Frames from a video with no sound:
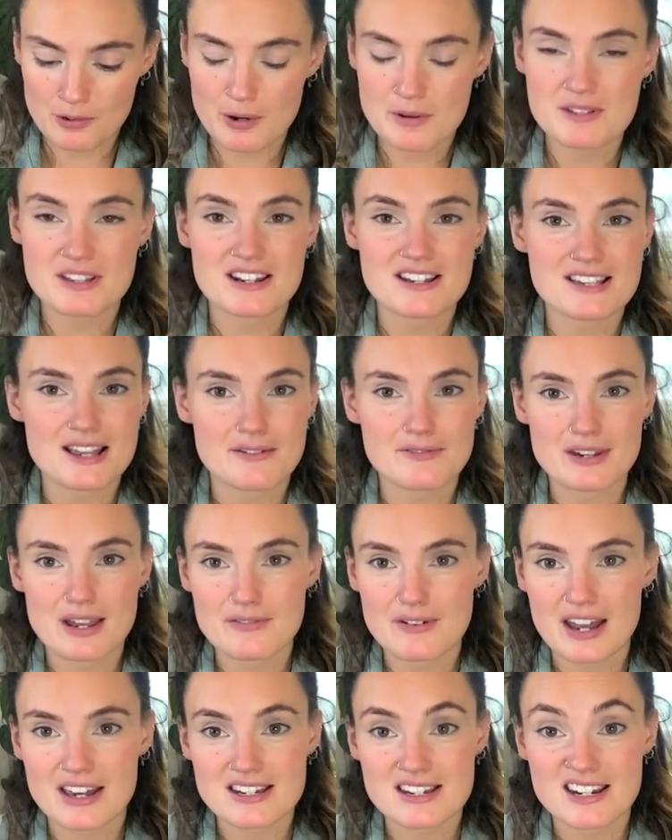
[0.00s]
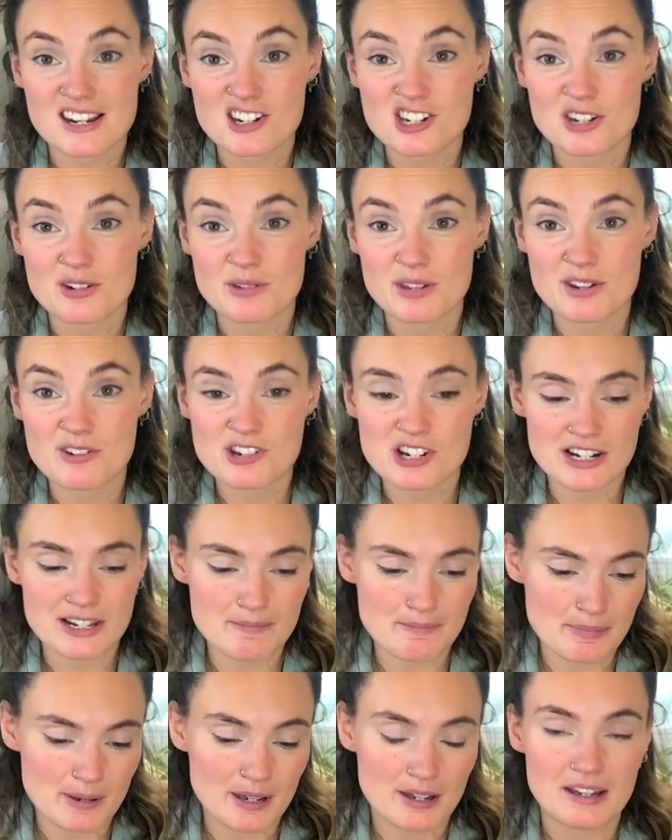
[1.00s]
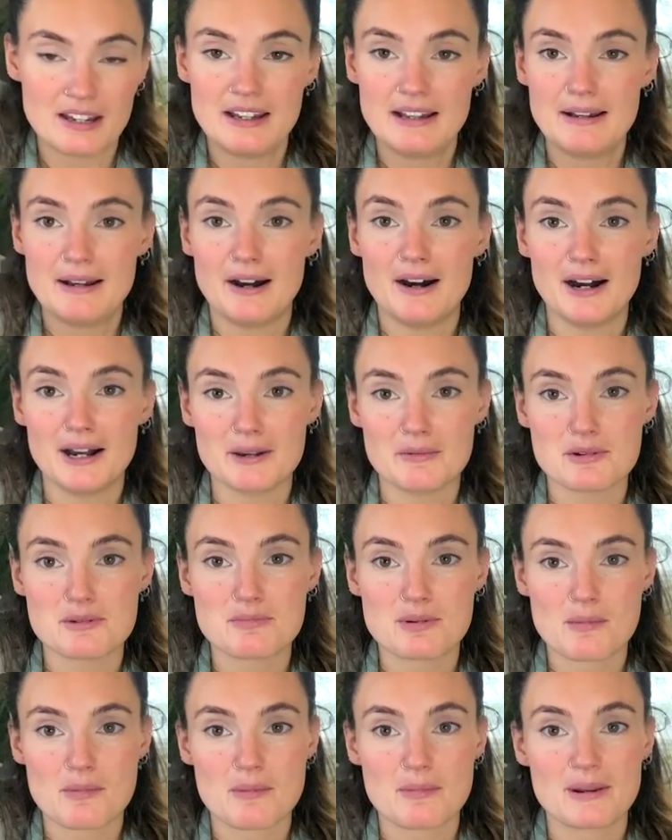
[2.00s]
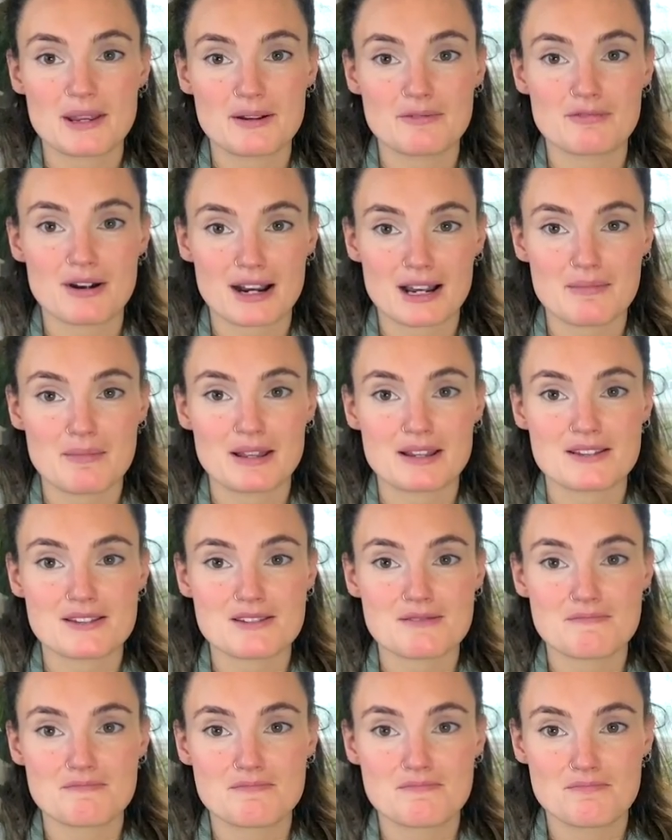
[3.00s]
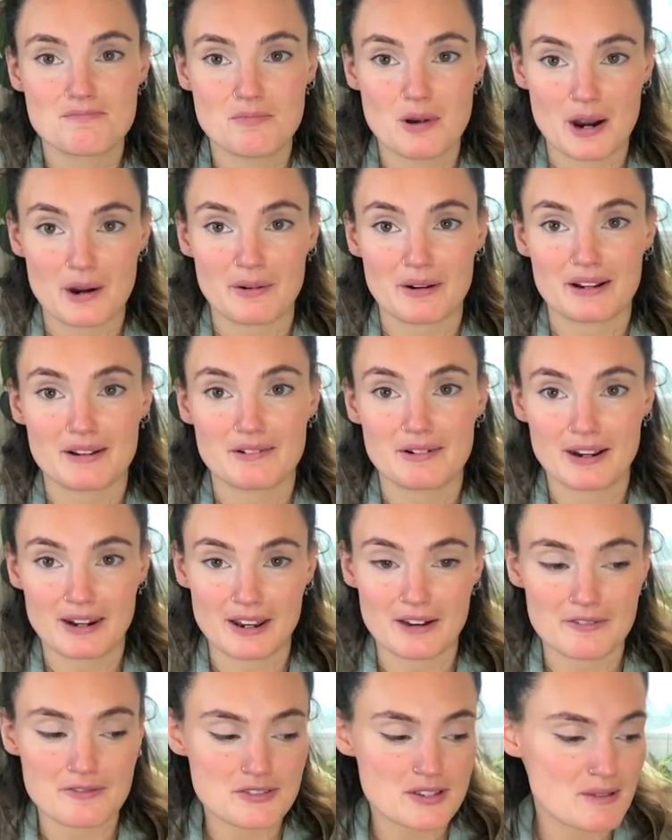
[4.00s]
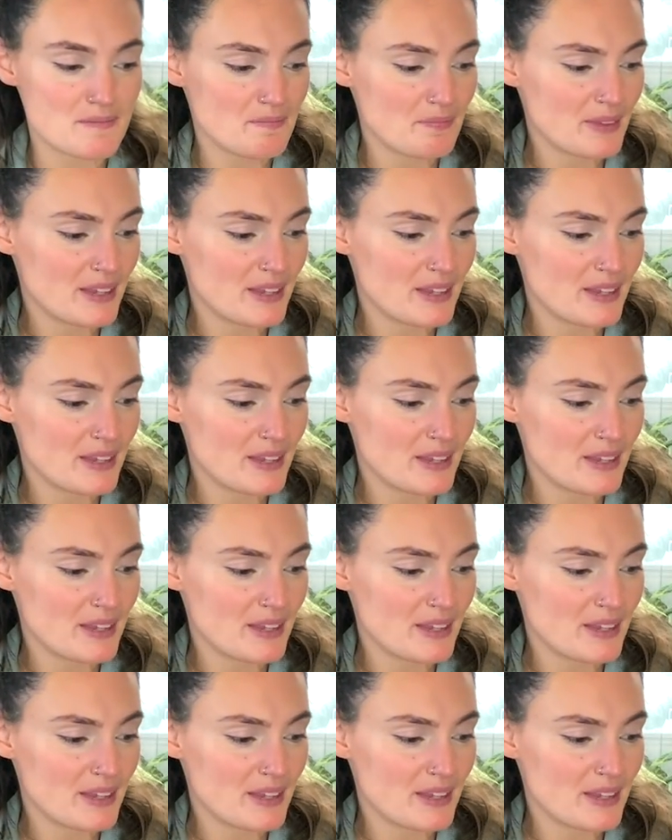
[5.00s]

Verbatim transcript: I was going to say I've never had an issue usually, but I would probably recommend wearing gloves.